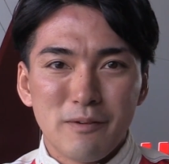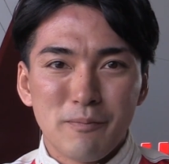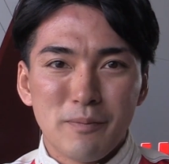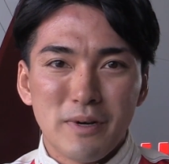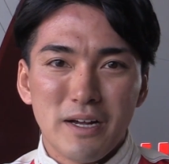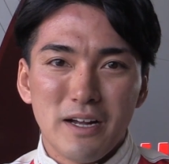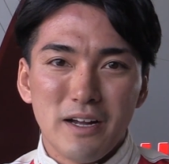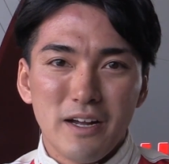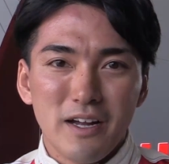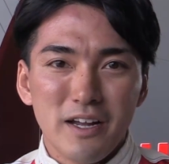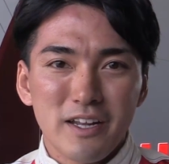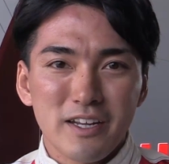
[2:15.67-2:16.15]

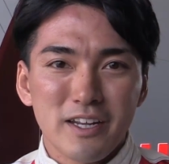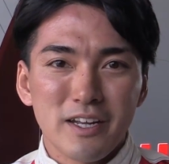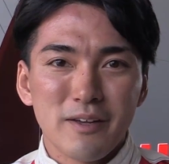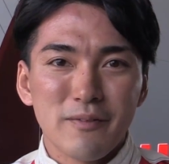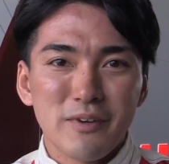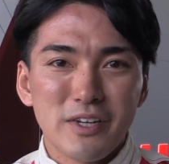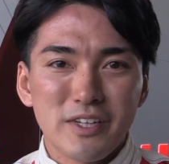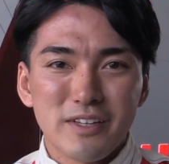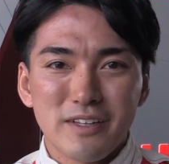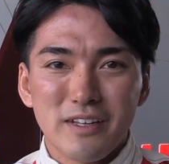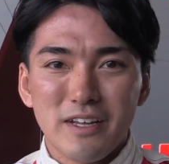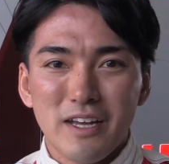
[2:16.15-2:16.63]
But I
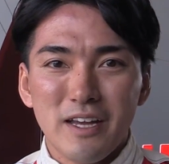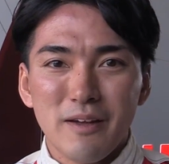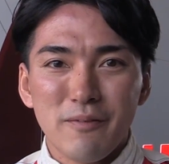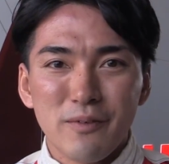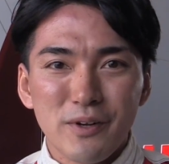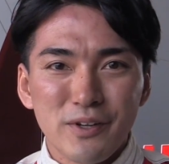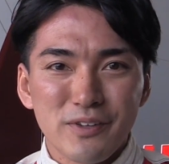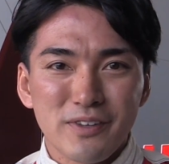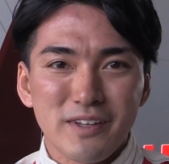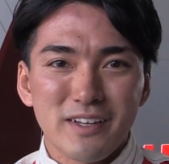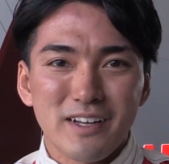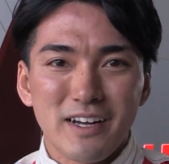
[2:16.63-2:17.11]
gave it
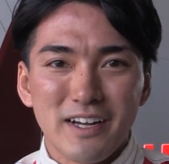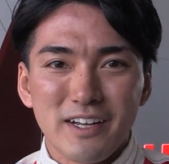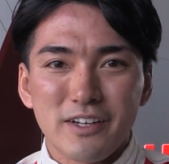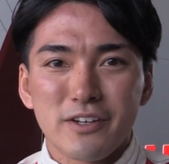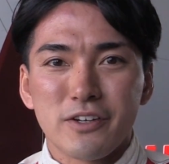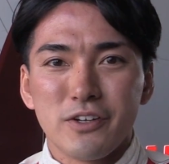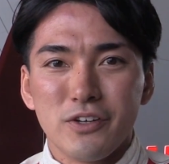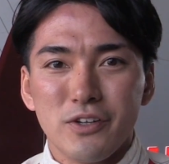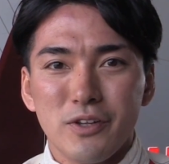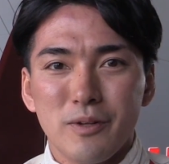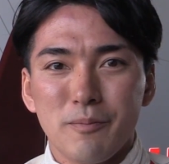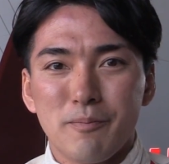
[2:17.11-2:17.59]
everything I
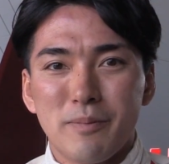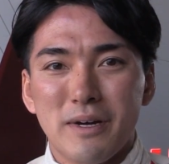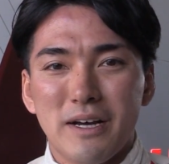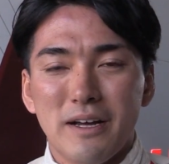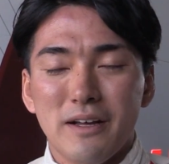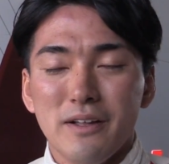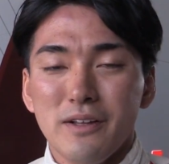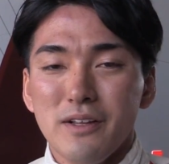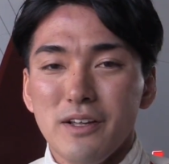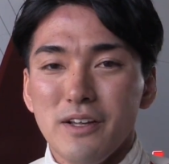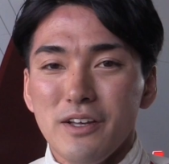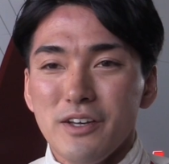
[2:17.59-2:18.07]
could.
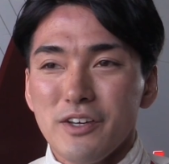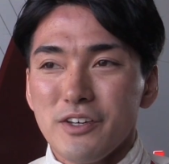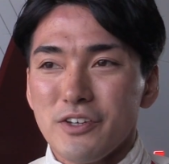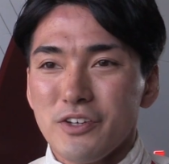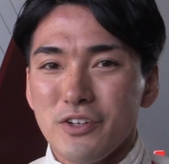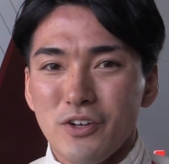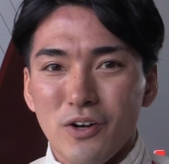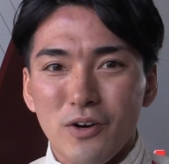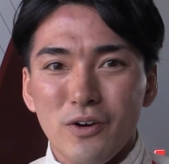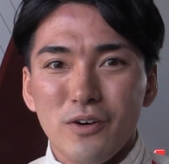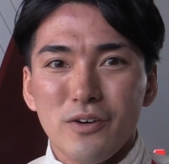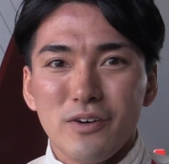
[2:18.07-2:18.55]
But
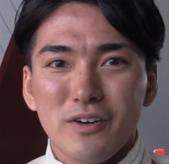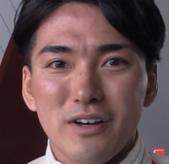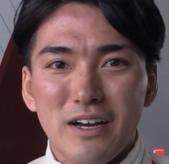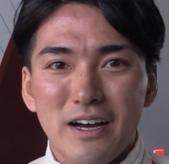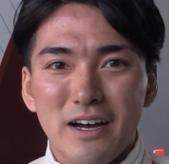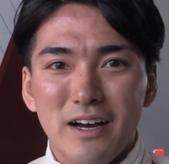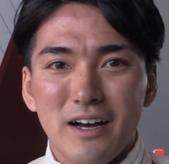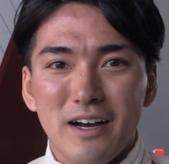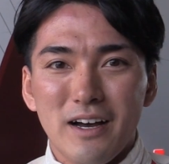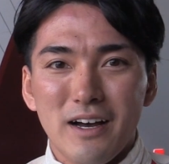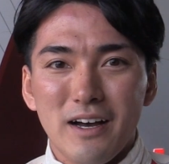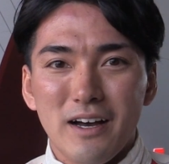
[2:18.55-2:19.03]
you know,
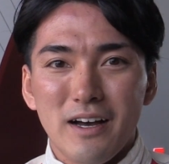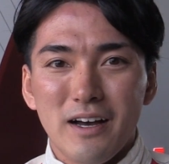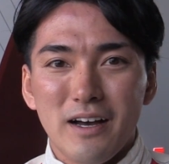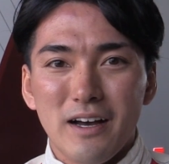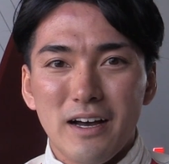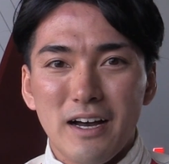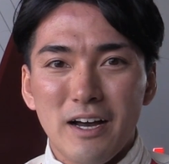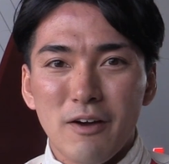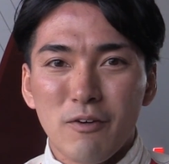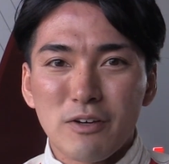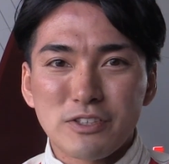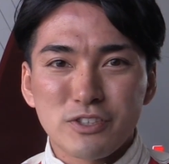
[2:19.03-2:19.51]

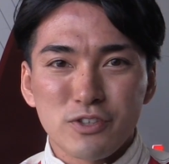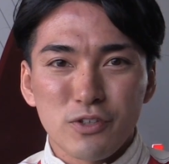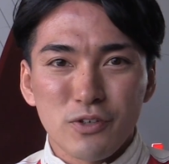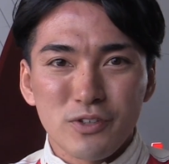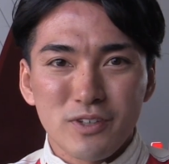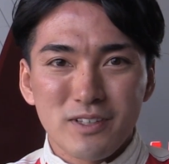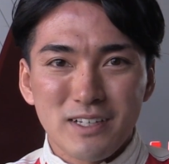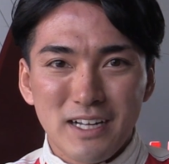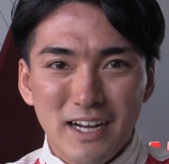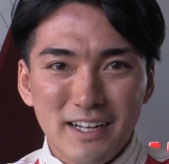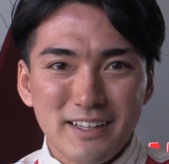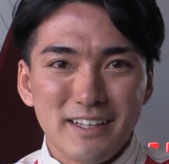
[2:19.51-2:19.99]
I was
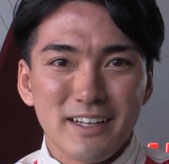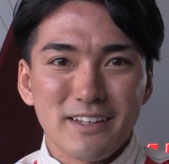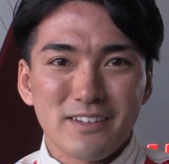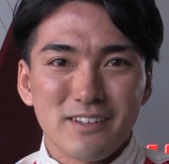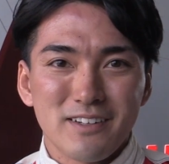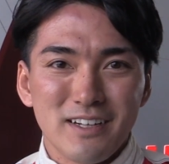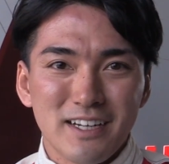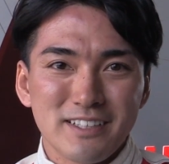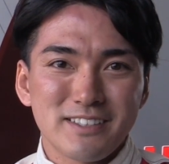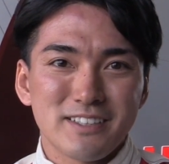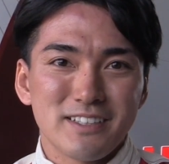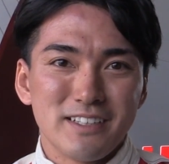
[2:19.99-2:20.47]
so
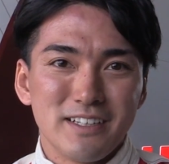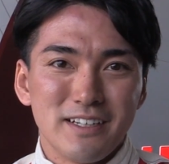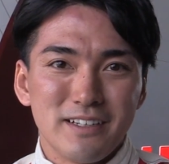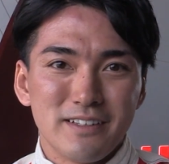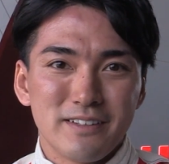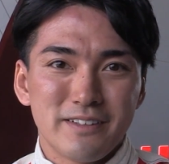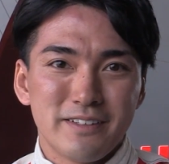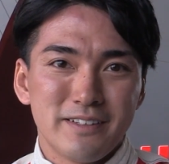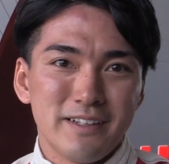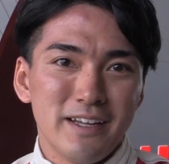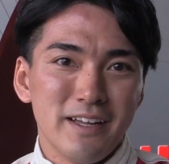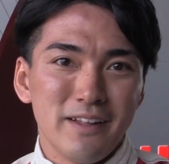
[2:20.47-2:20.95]
gutted last
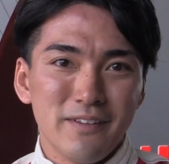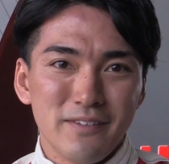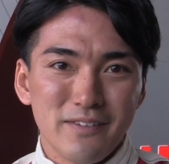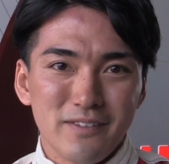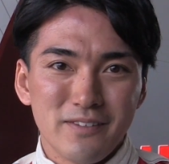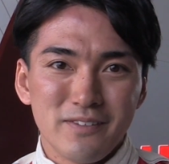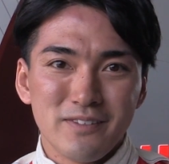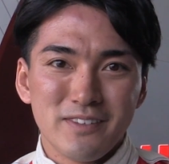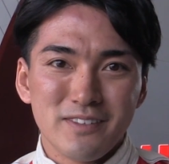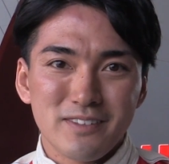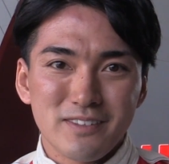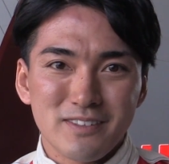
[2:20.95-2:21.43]
year. Then
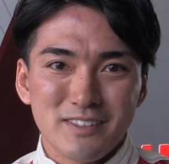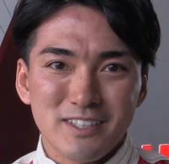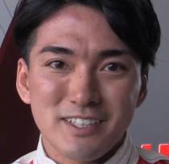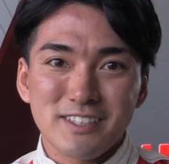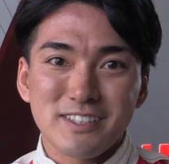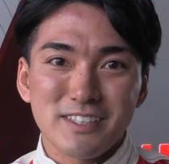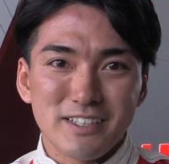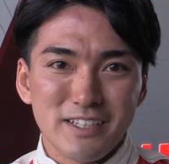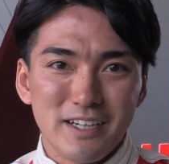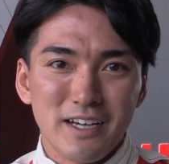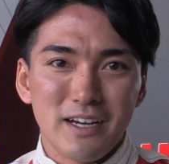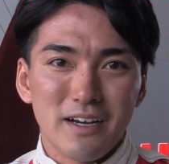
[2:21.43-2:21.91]

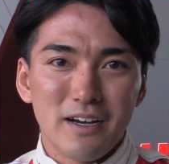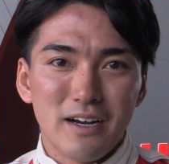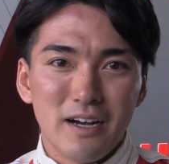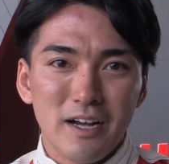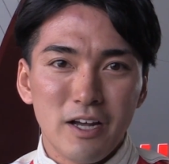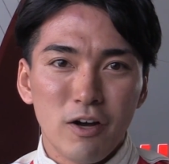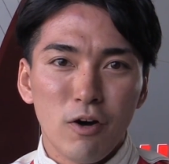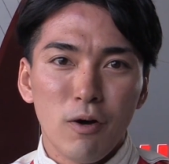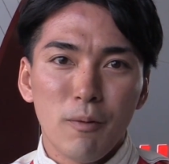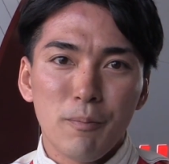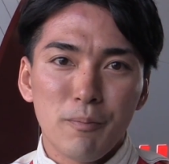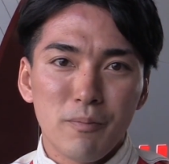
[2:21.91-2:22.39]
this year,
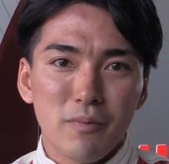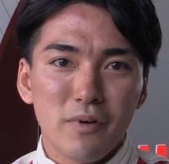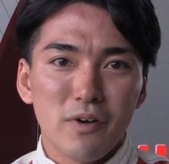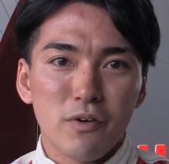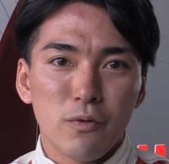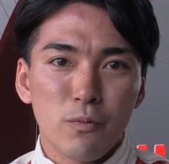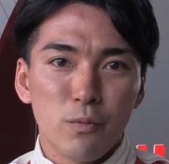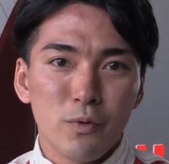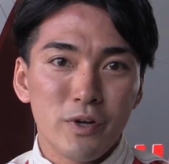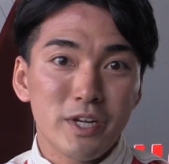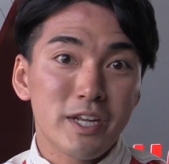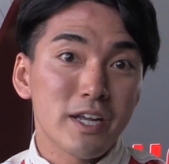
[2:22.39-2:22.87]
I hope
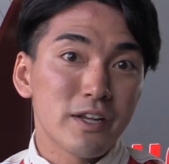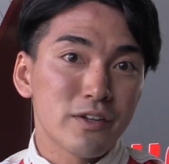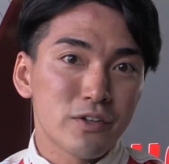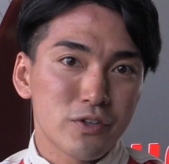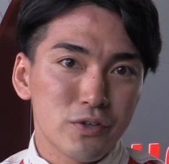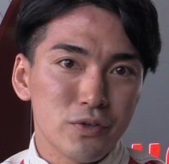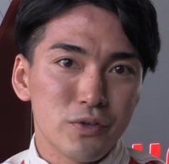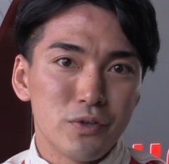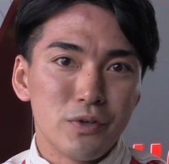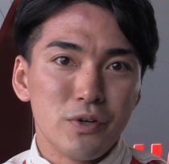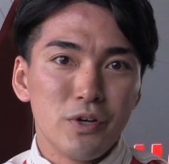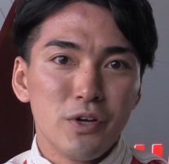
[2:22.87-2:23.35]
we can
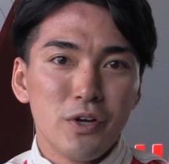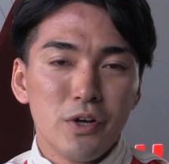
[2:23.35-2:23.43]
do.